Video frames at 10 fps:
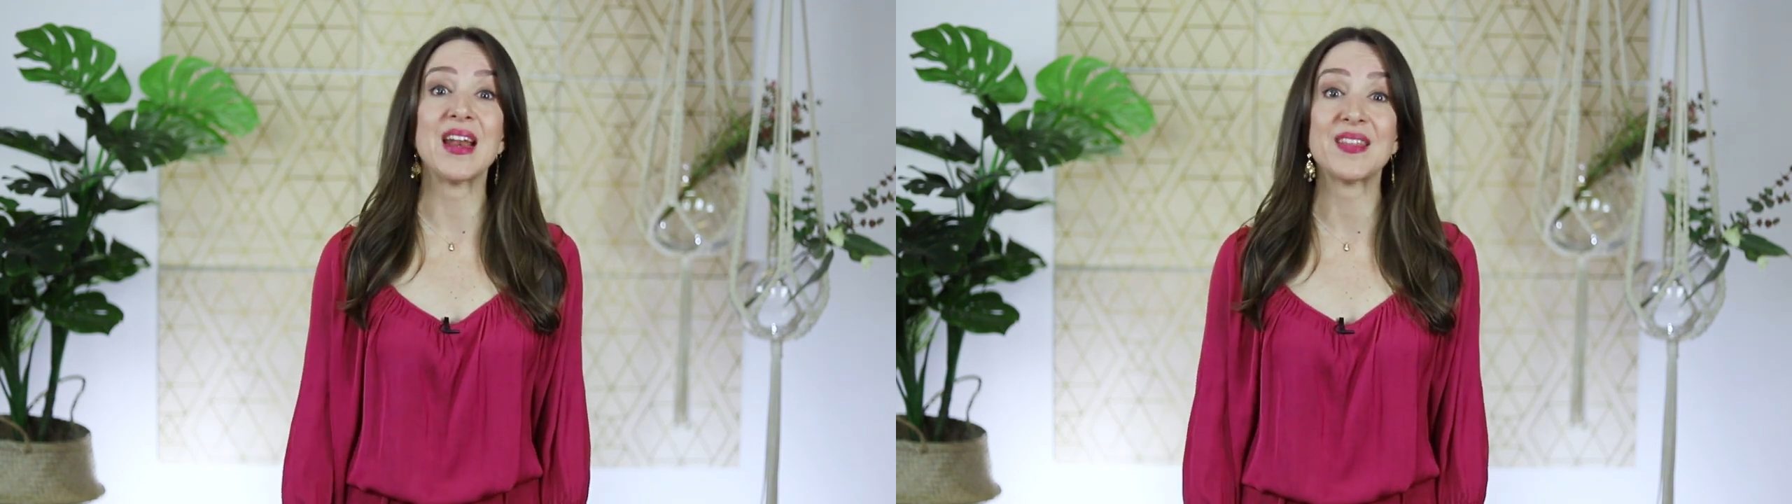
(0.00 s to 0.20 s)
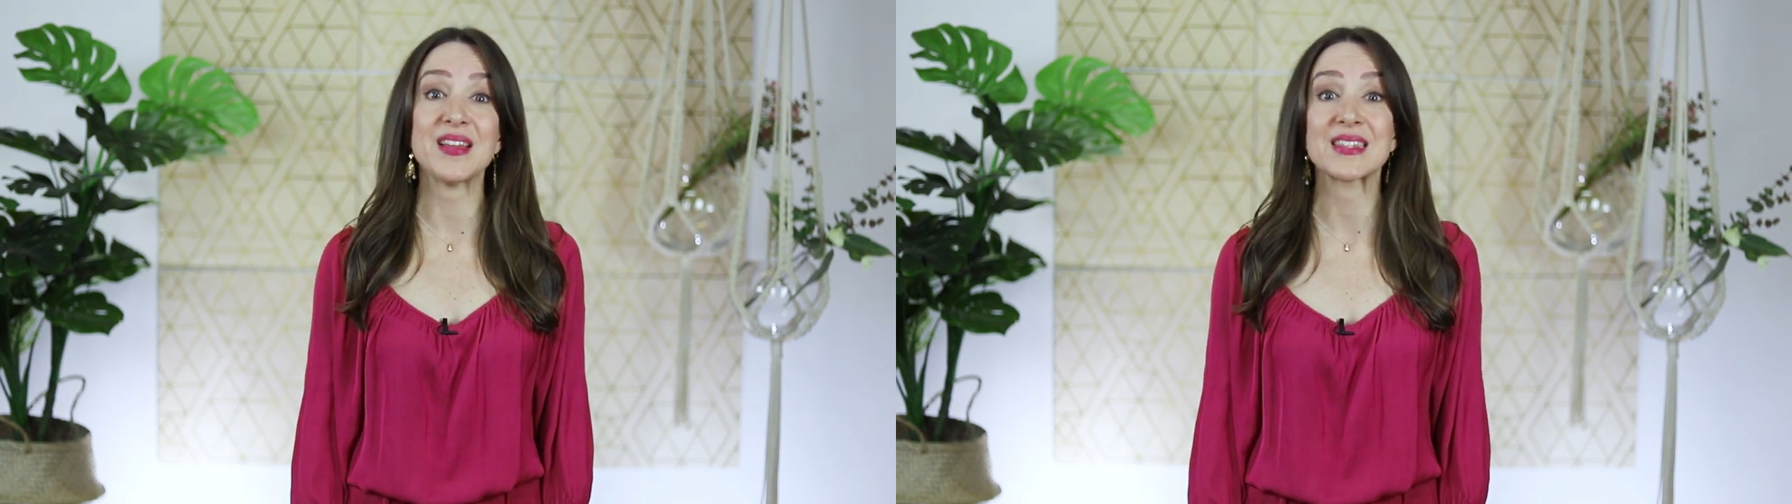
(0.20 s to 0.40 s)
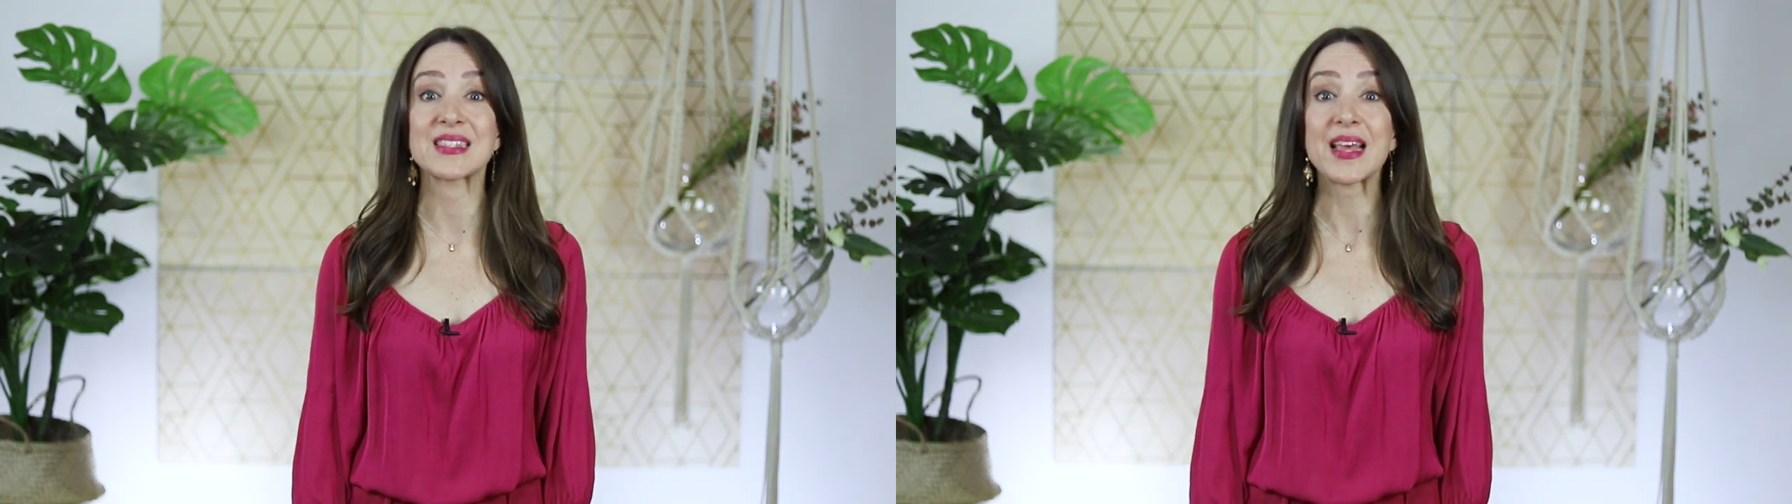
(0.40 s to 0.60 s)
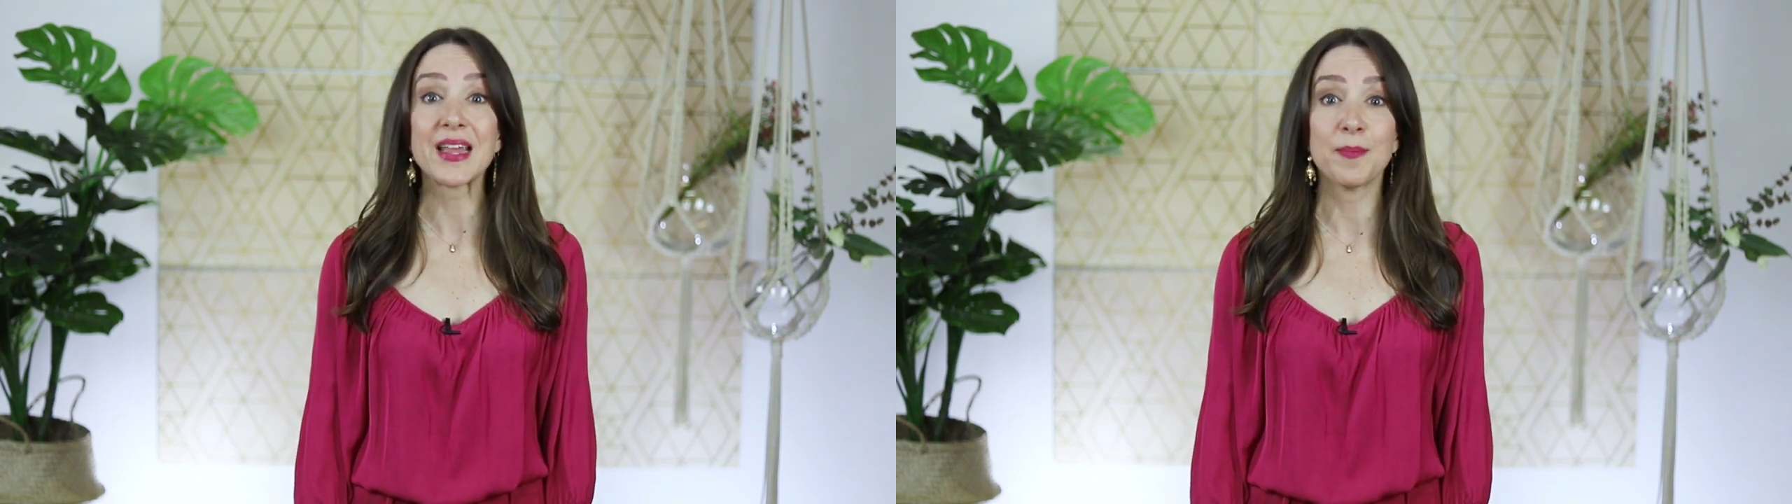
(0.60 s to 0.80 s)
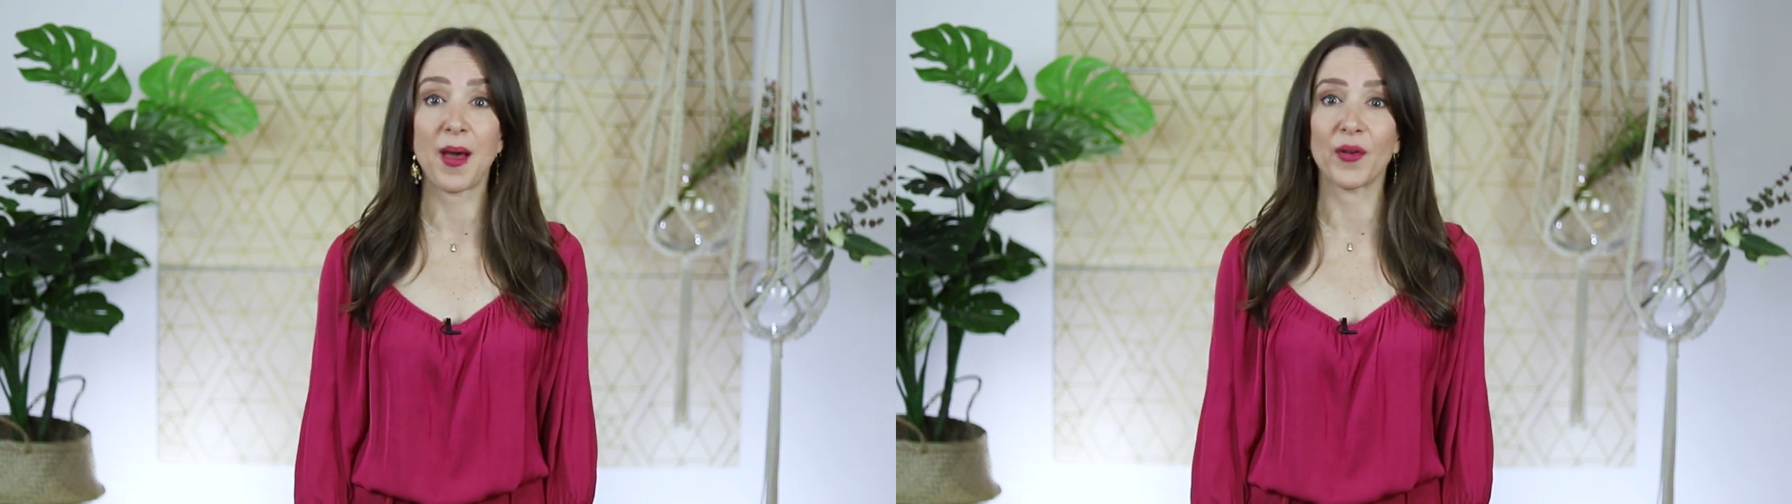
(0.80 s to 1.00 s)
anything to
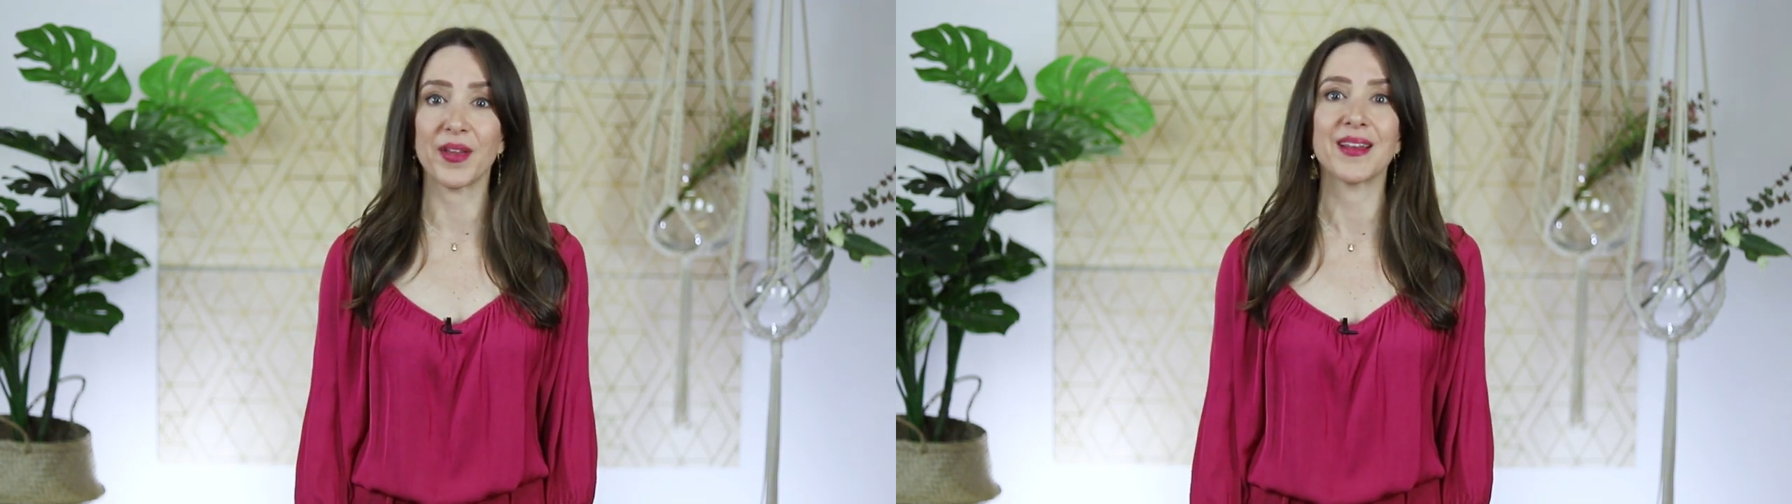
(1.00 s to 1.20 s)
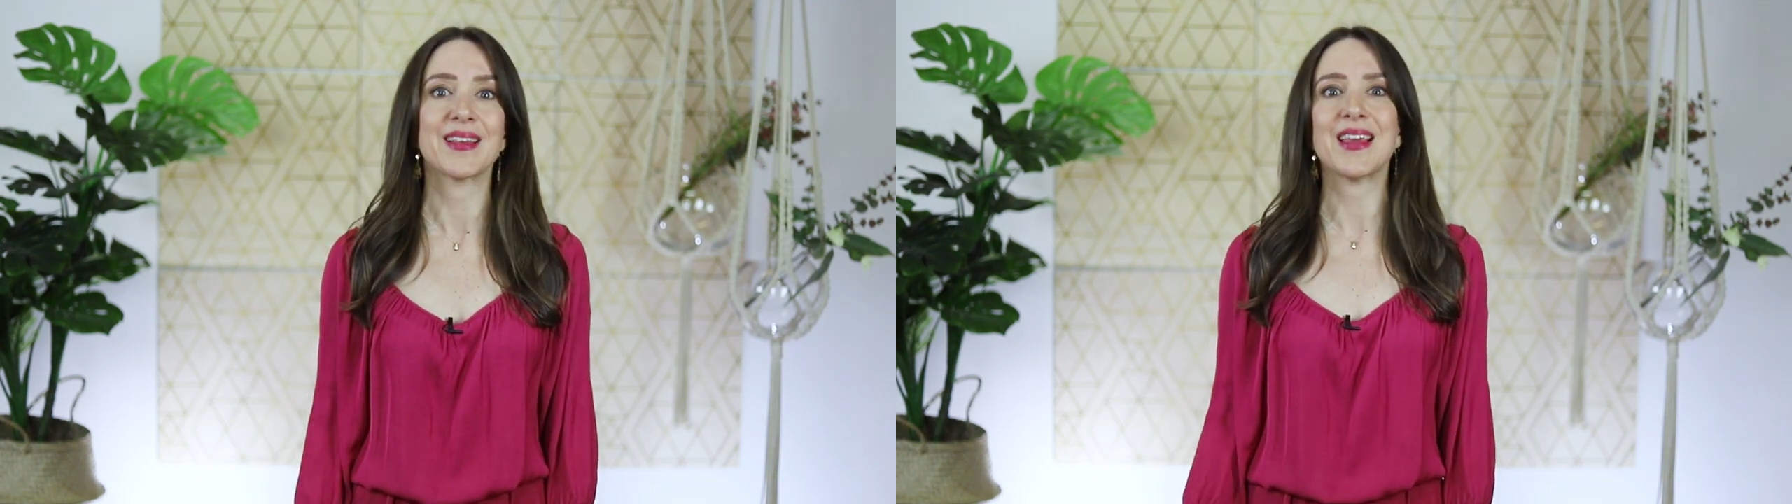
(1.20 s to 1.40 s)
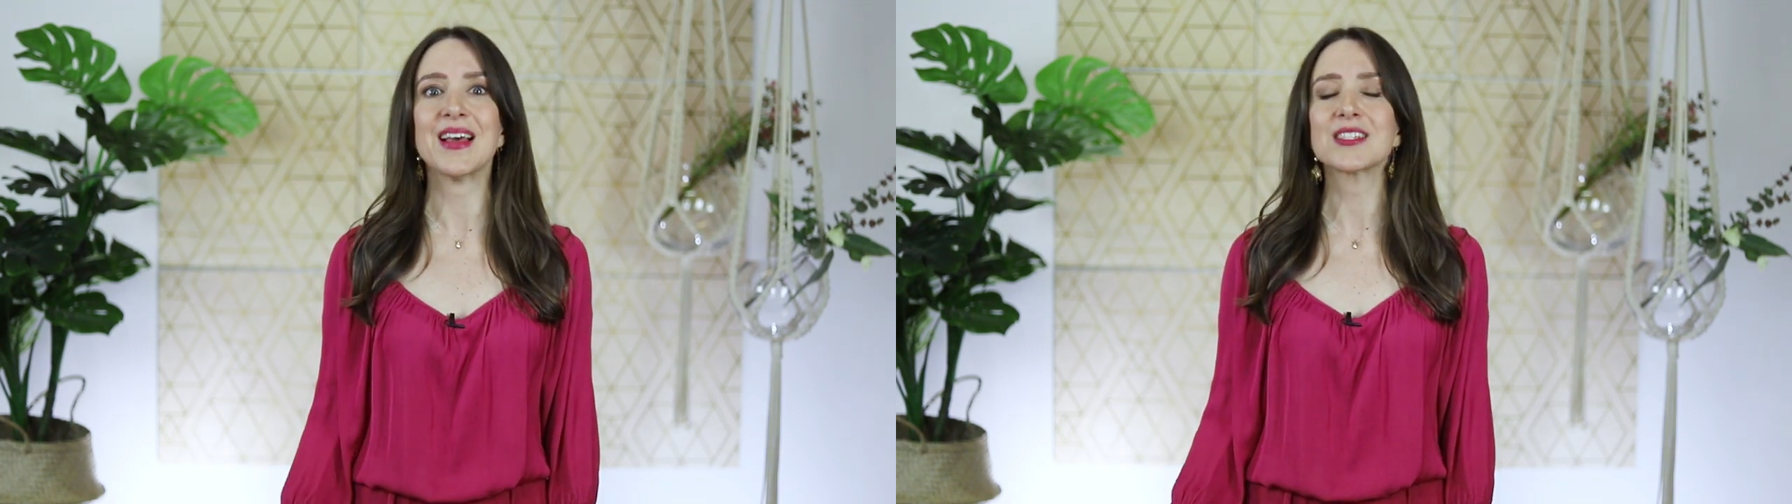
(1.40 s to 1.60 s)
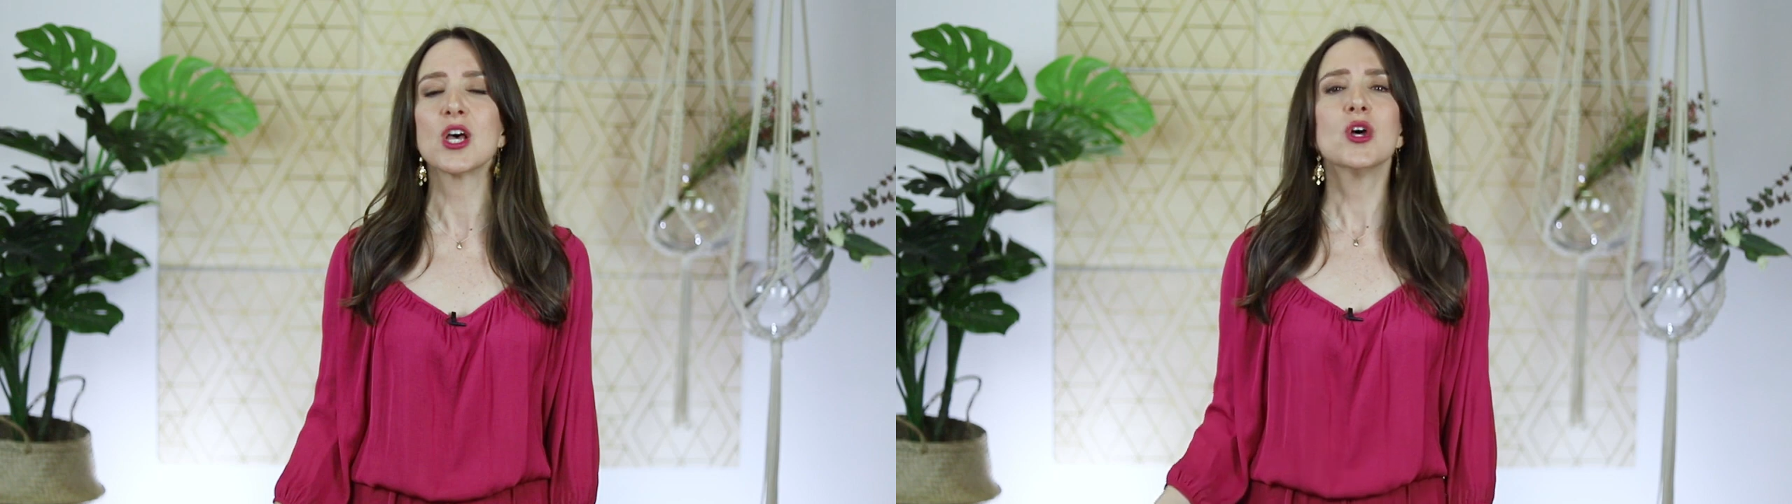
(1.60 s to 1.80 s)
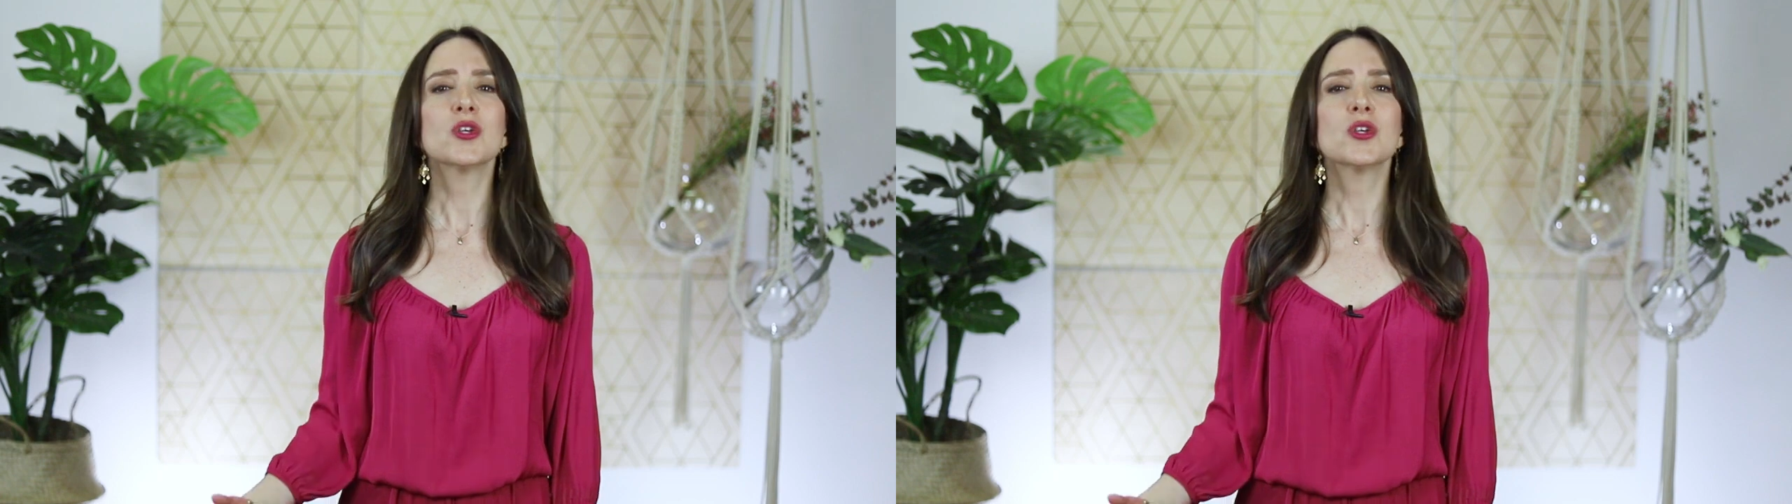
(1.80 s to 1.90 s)
say about it? Yes,